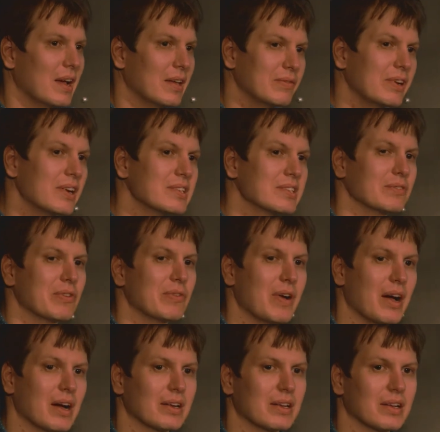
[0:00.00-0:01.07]
And the reason for
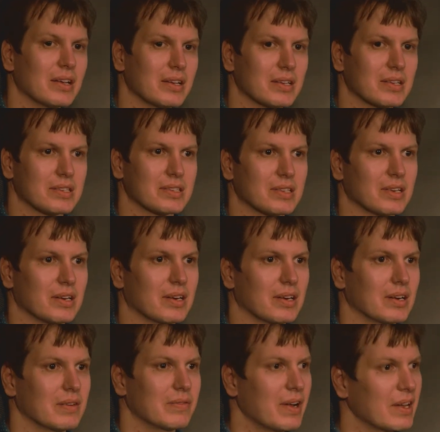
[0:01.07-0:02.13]
that is
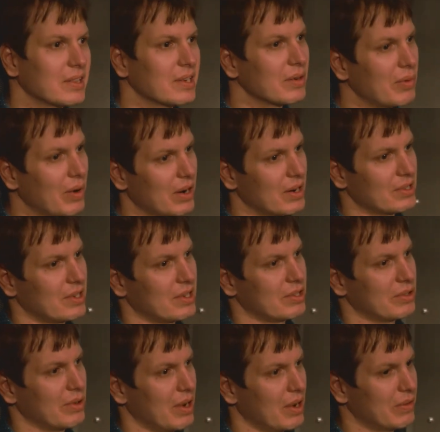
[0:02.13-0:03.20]
that requires us
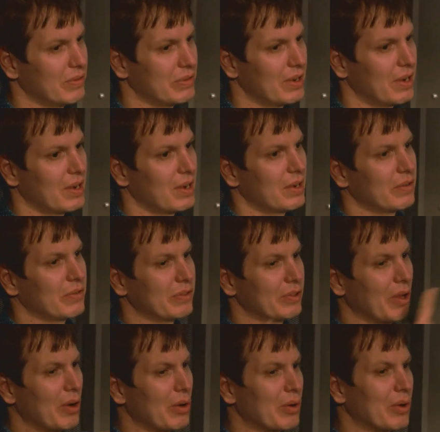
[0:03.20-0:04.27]
to have
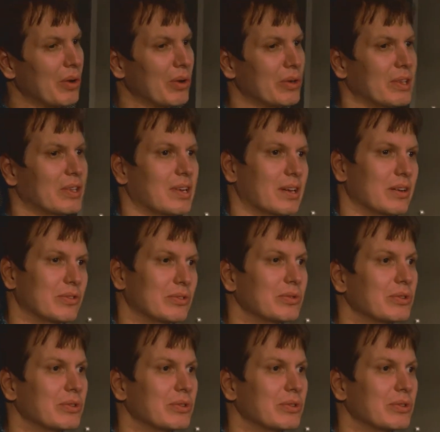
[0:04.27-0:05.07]
flow going kind of